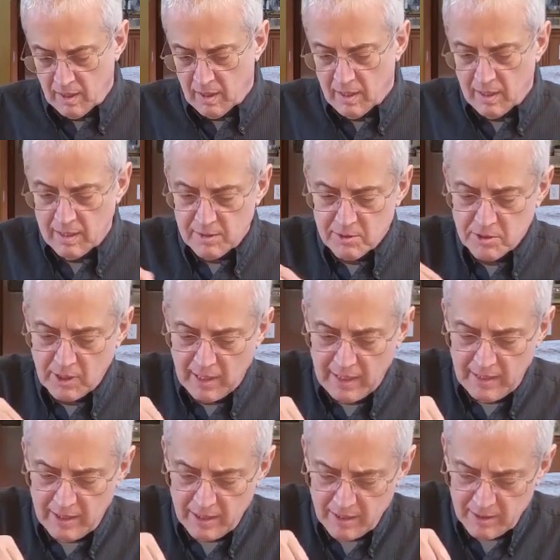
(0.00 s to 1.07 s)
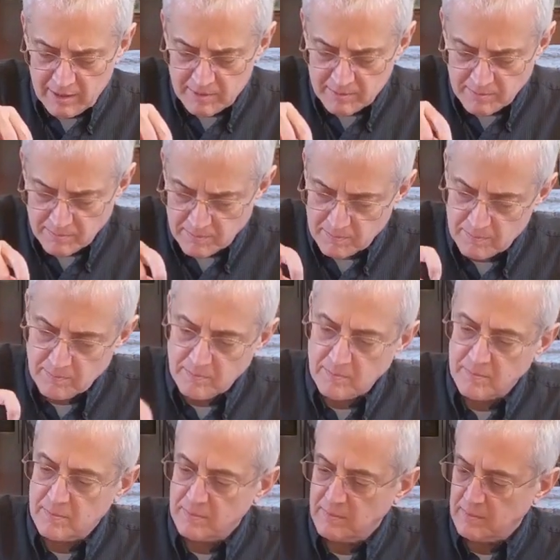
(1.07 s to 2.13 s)
Inside,
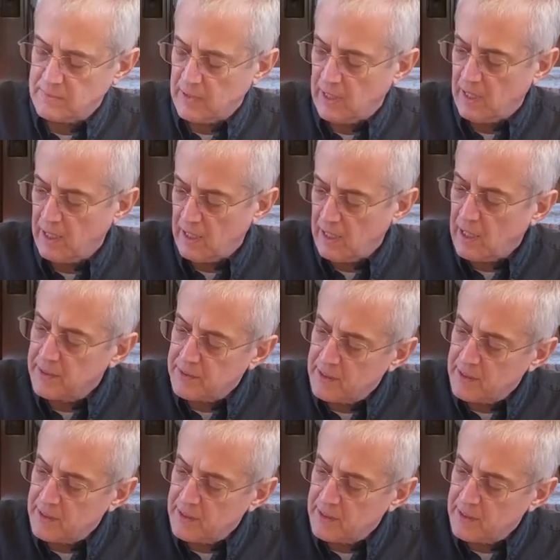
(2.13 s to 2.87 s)
on